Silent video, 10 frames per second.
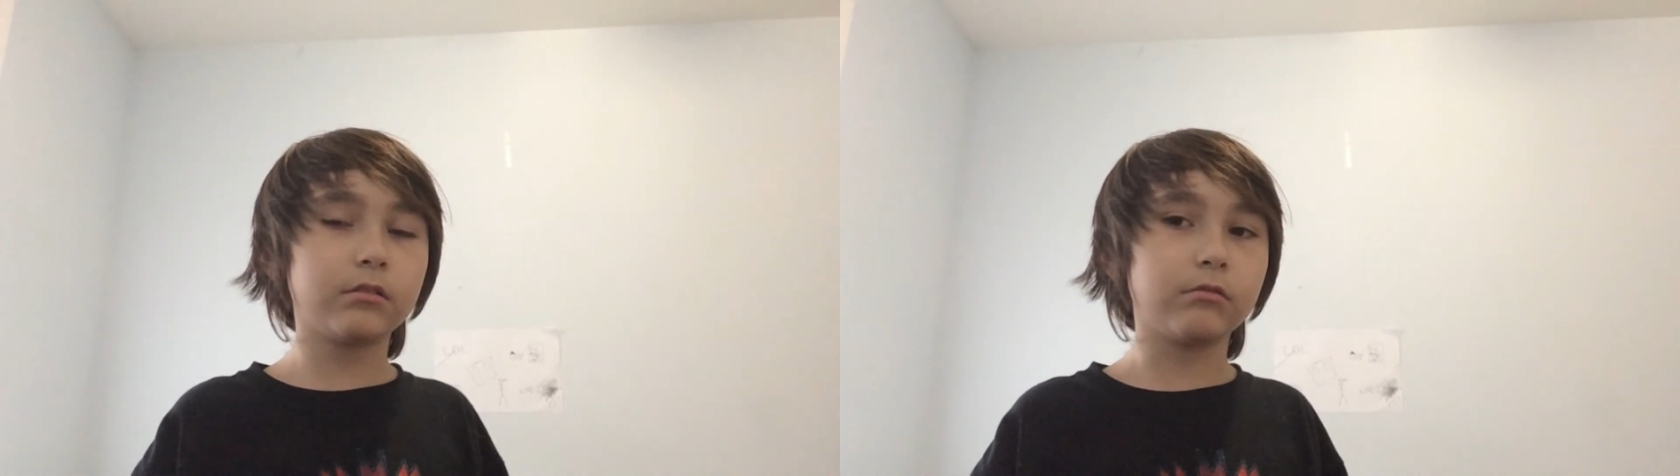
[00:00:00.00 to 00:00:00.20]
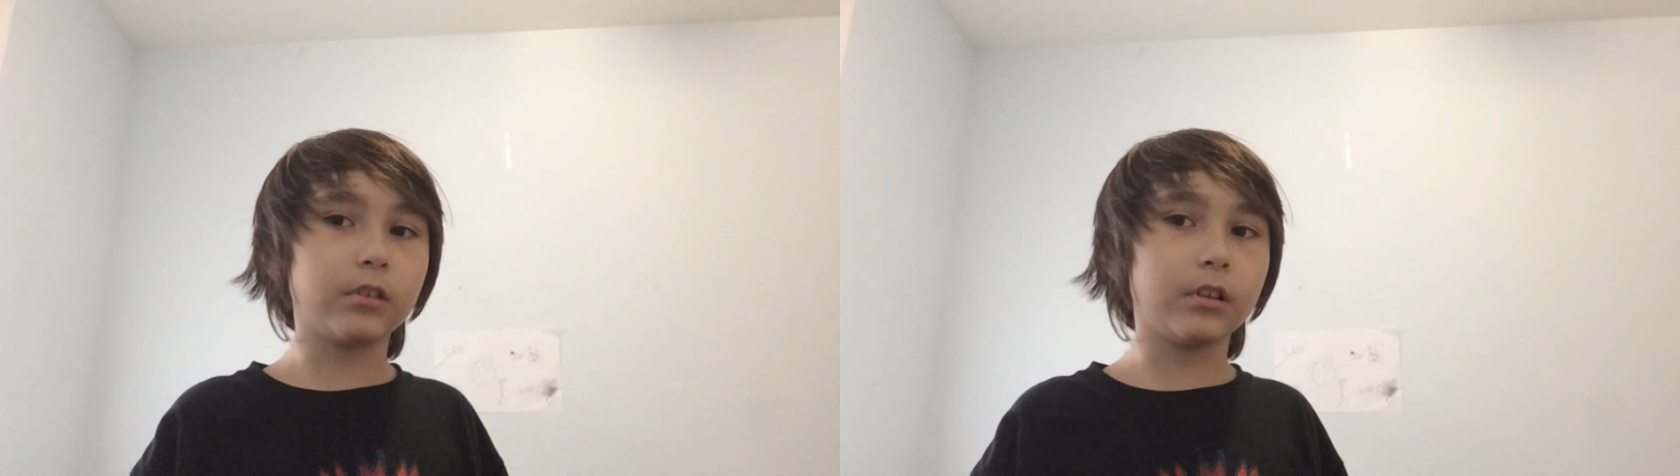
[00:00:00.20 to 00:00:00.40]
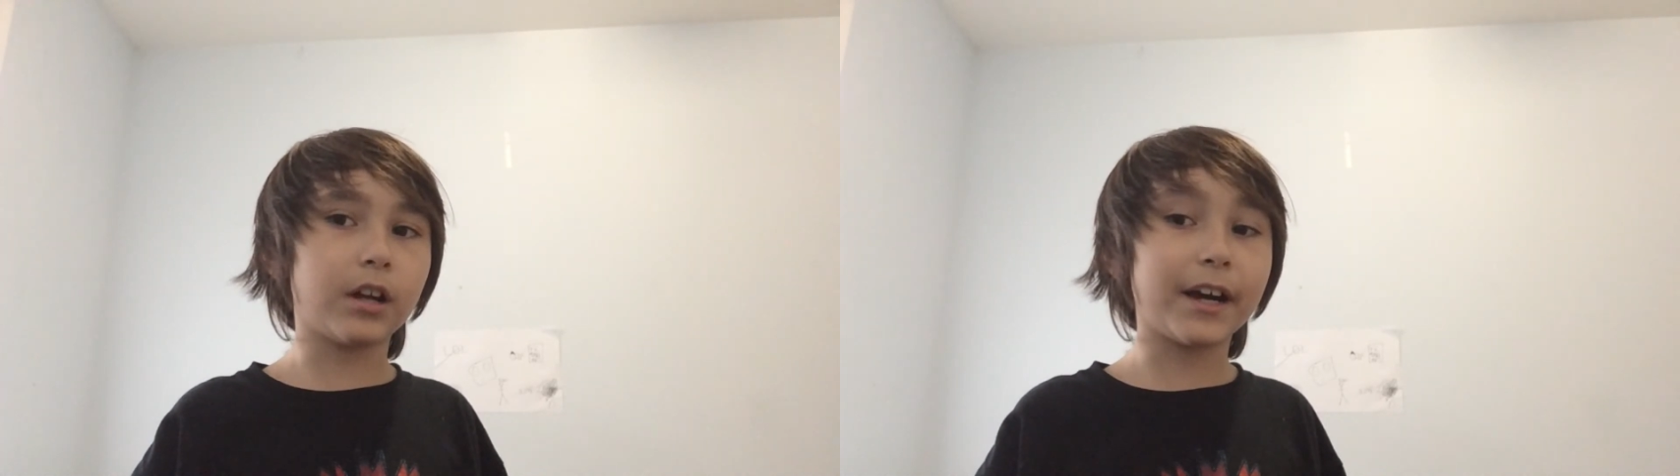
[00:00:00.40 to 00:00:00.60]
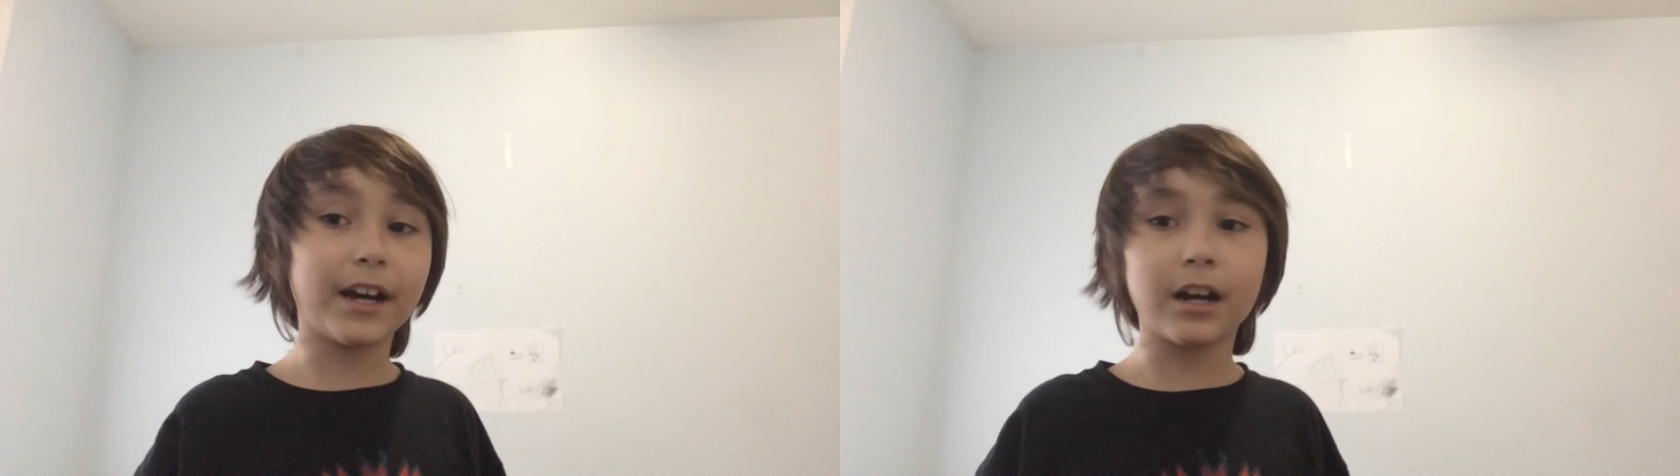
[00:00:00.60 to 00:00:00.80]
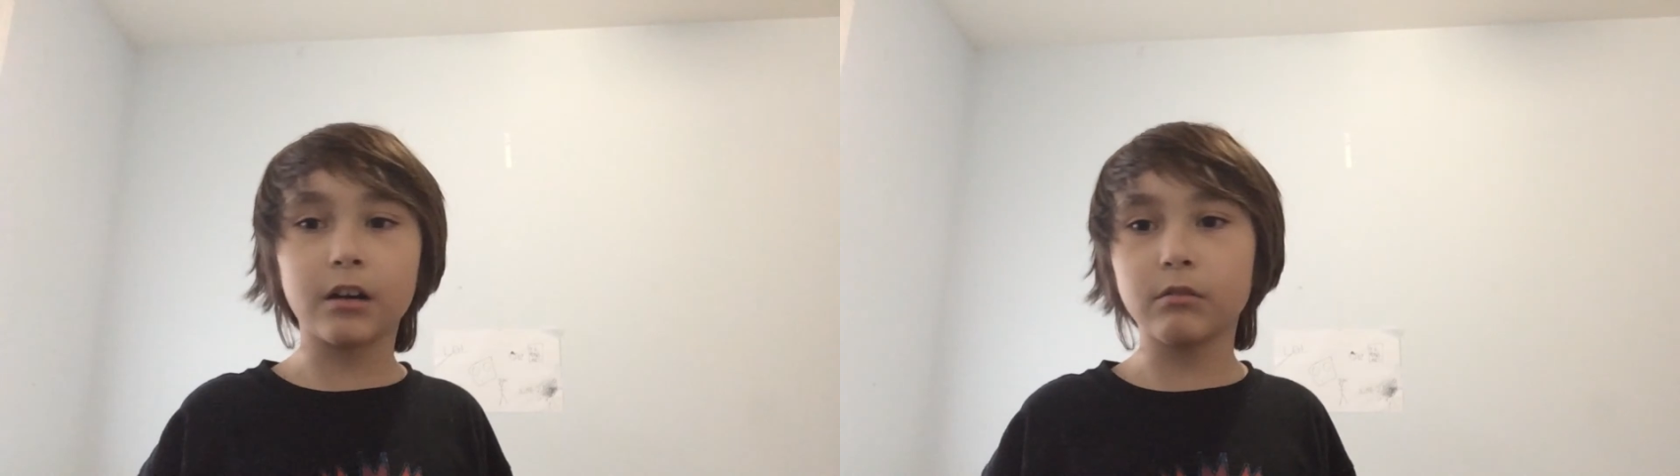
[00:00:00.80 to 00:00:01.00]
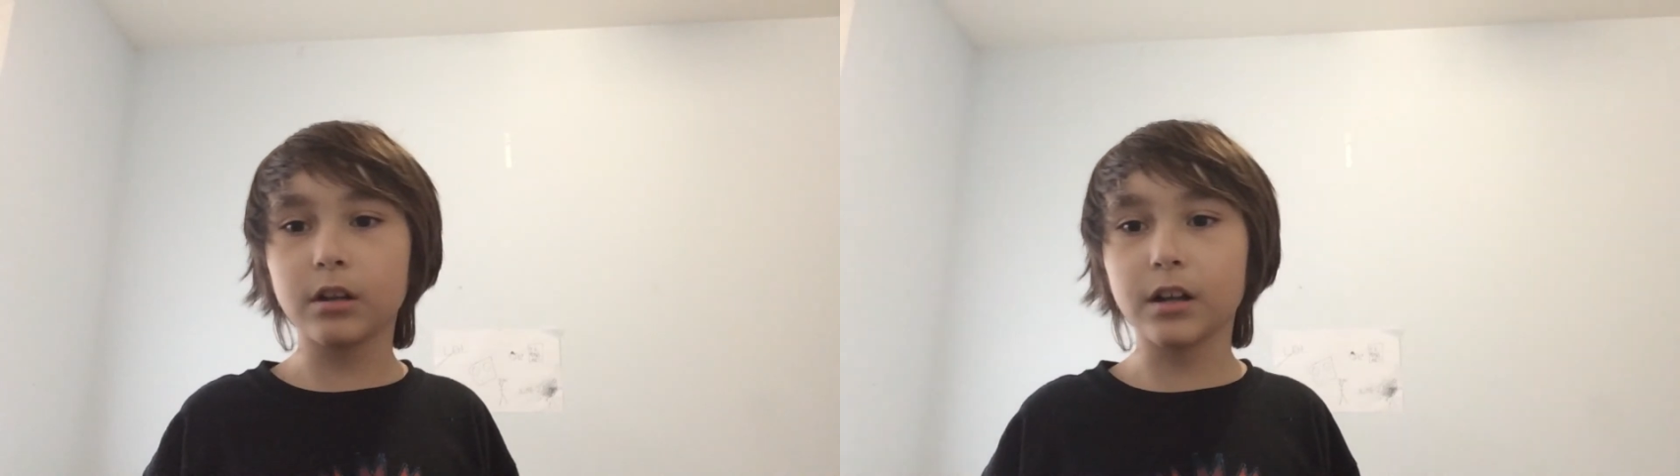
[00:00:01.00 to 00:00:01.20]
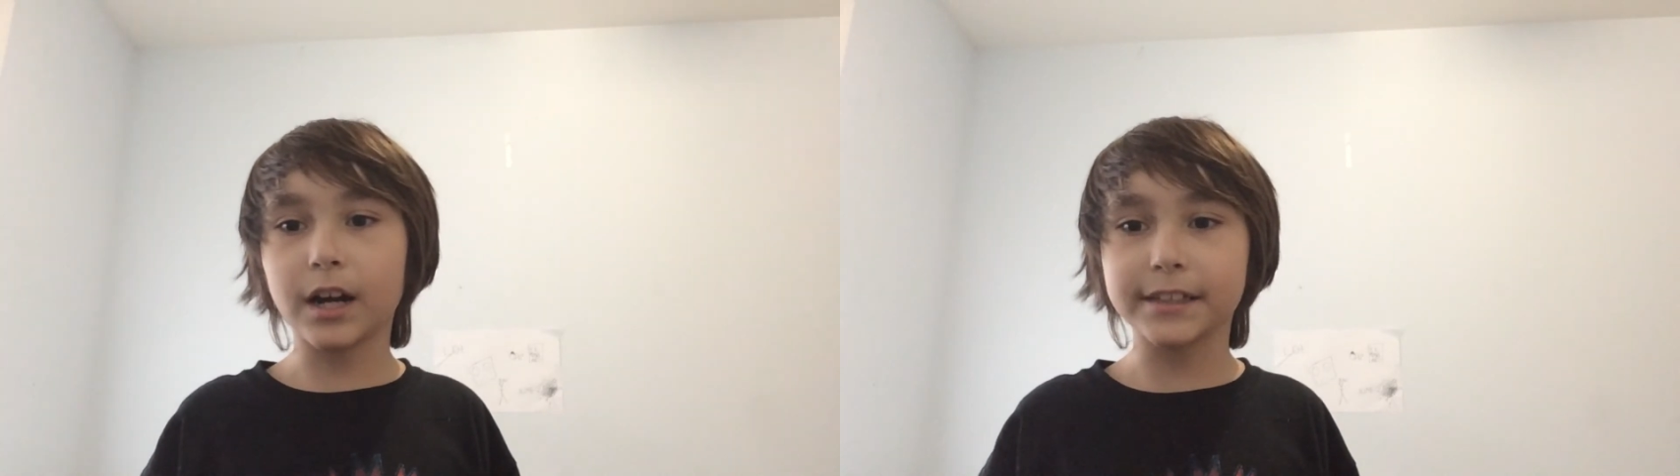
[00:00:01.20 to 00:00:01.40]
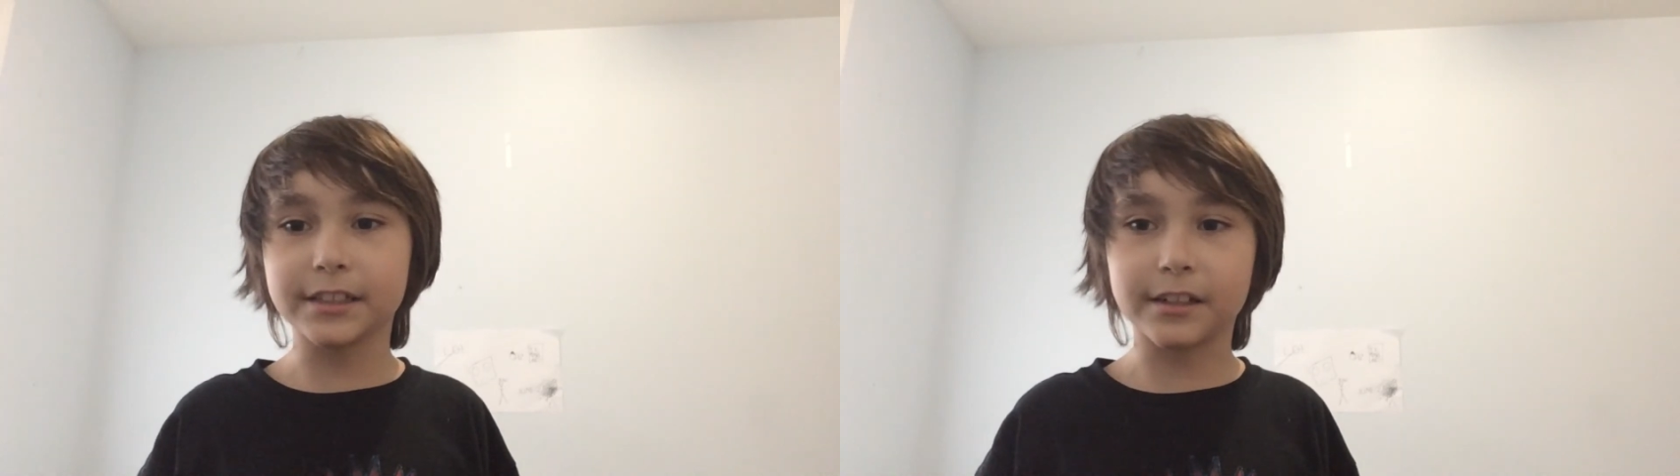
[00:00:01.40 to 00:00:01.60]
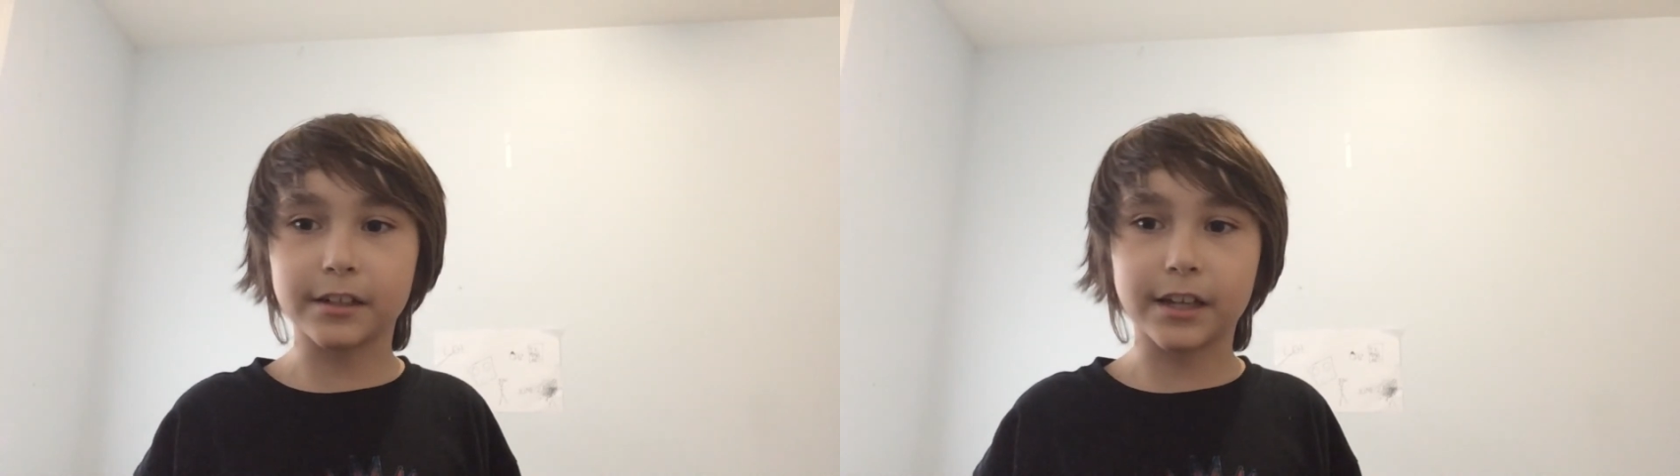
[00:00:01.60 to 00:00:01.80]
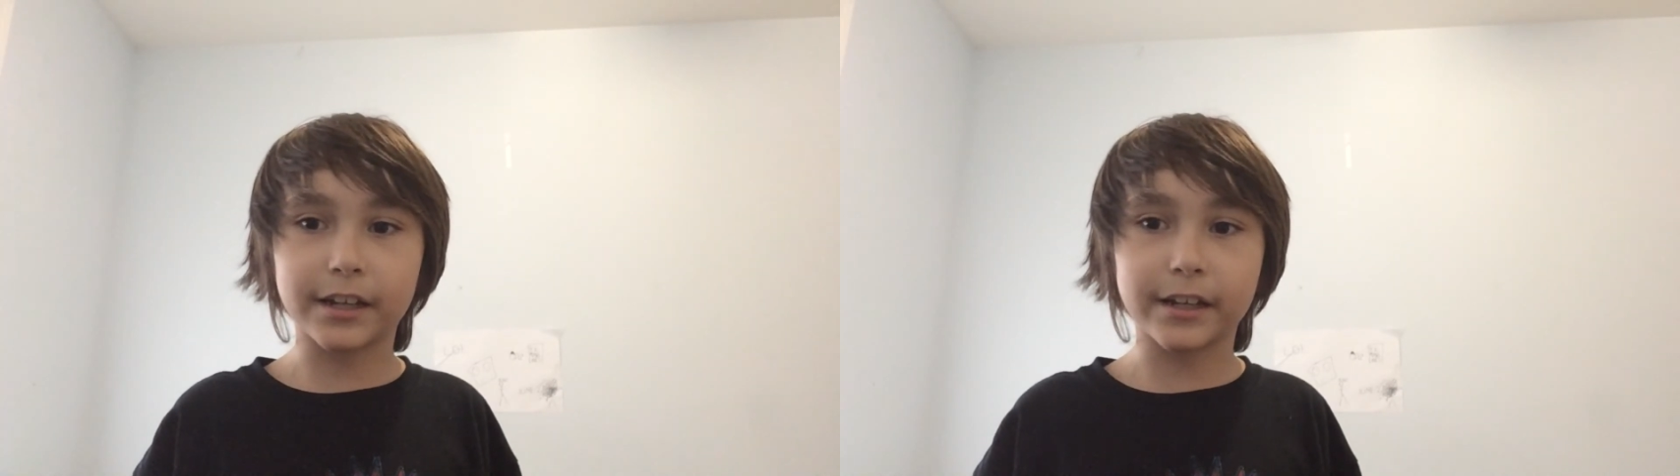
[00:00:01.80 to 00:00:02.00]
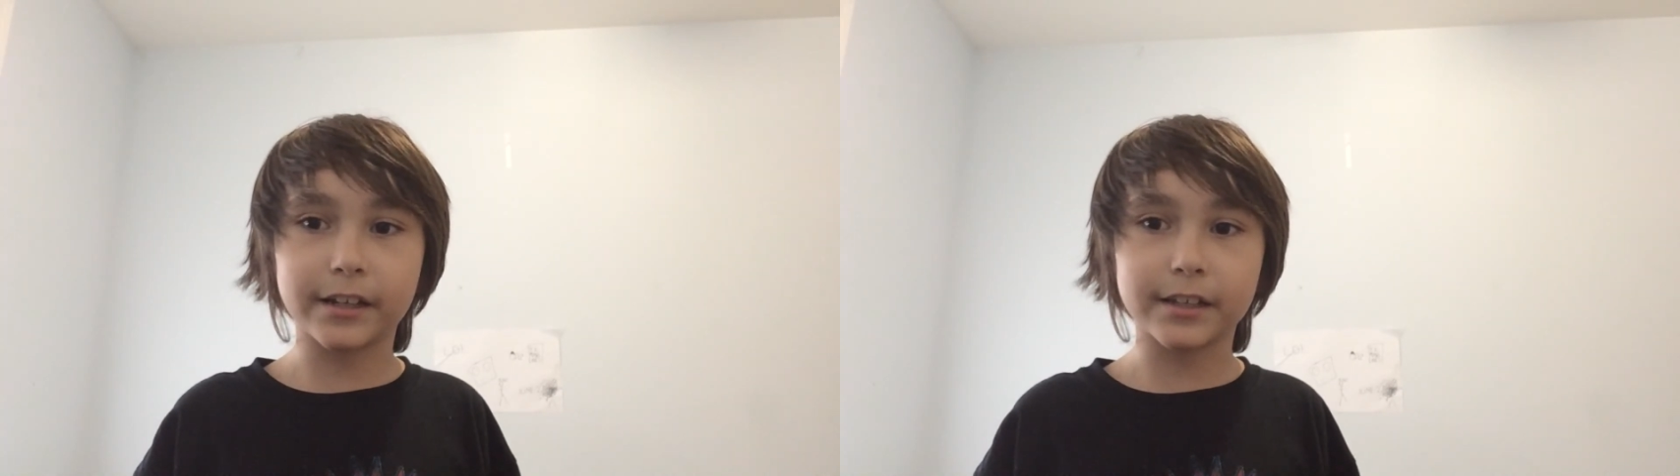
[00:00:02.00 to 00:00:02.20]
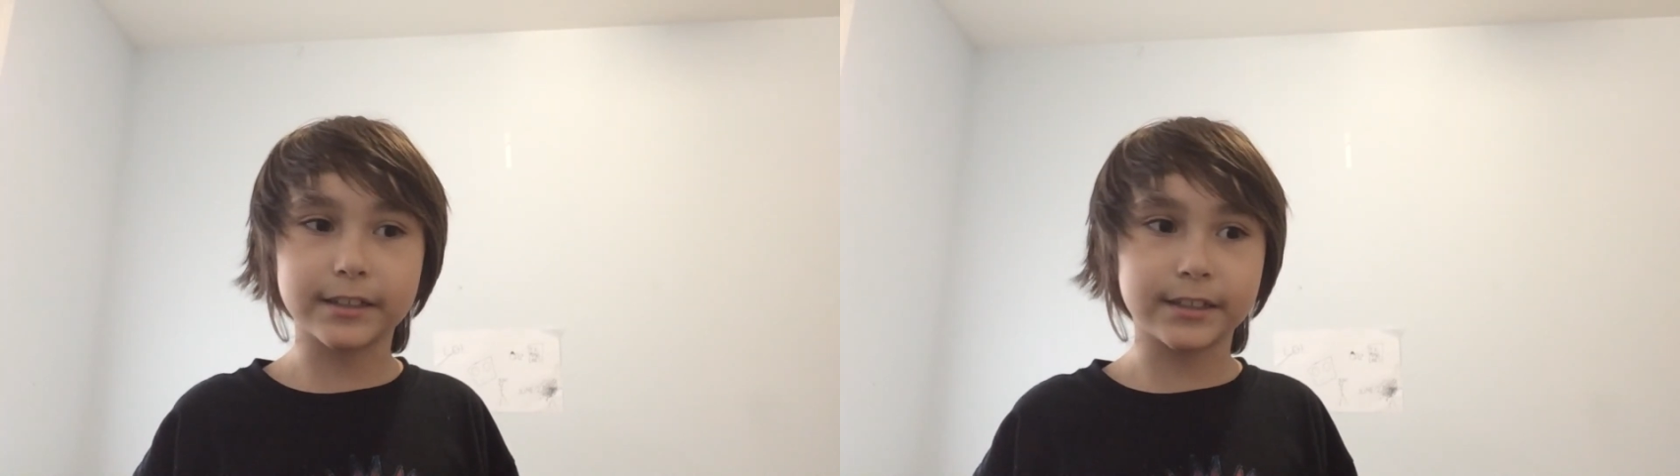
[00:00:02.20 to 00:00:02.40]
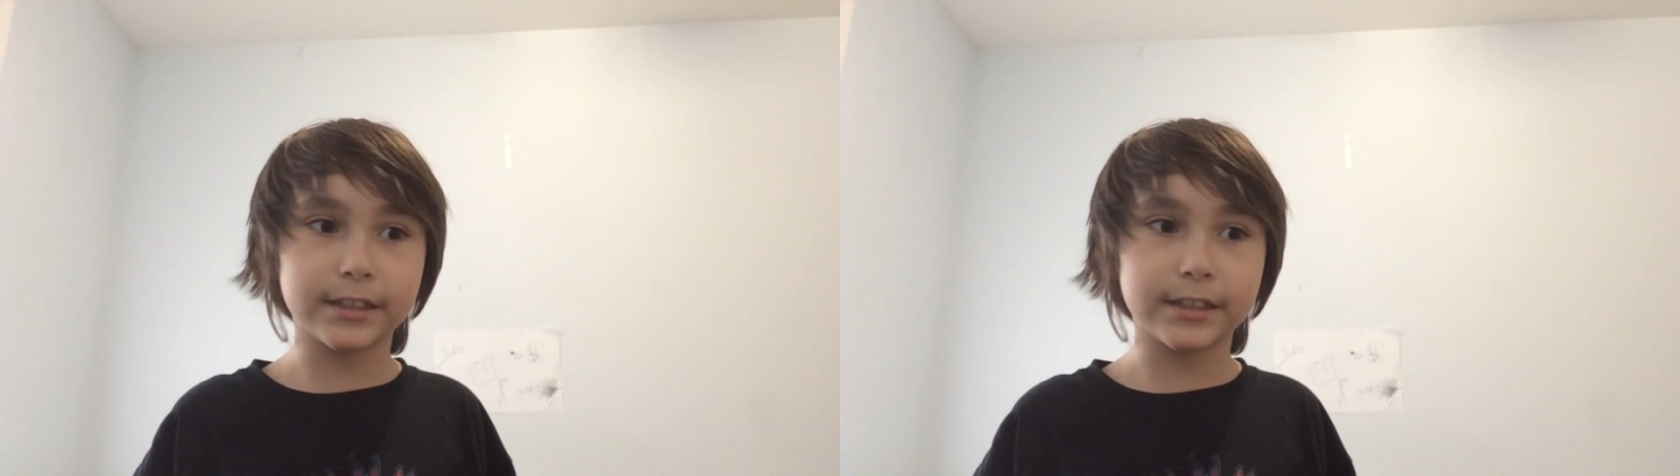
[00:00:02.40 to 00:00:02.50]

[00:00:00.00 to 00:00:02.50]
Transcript: Well, I didn't get it.